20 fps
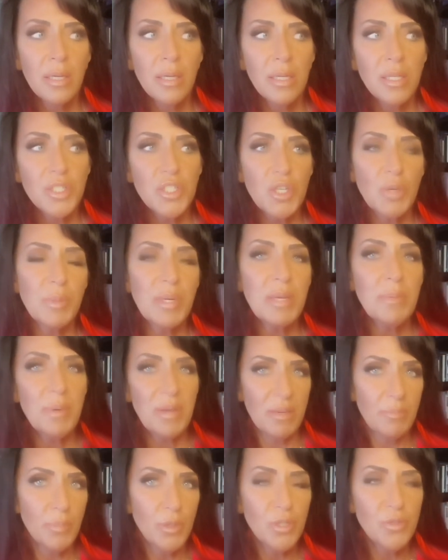So many
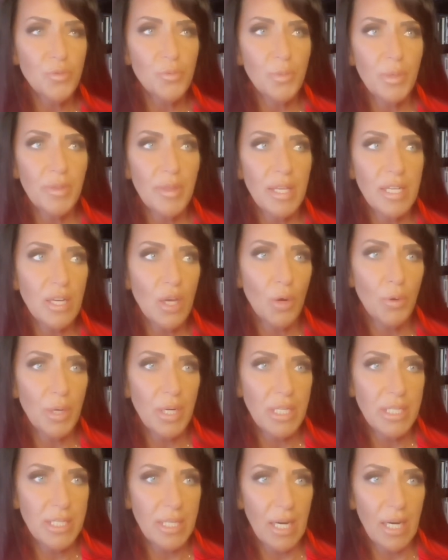people, when they go
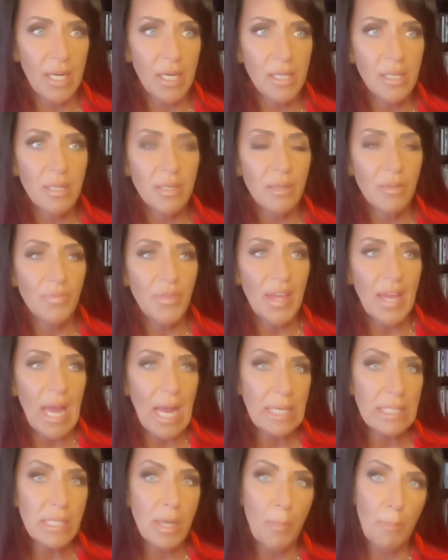on a diet, they
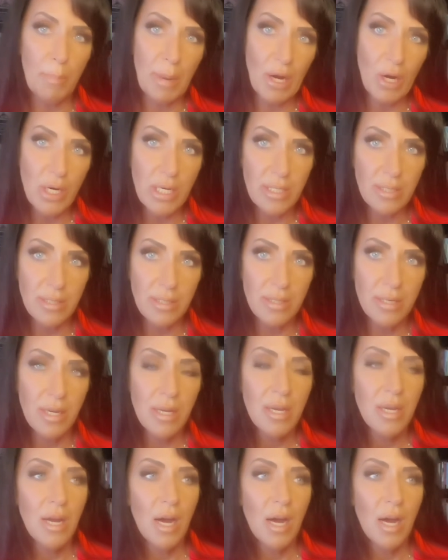act embarrassed.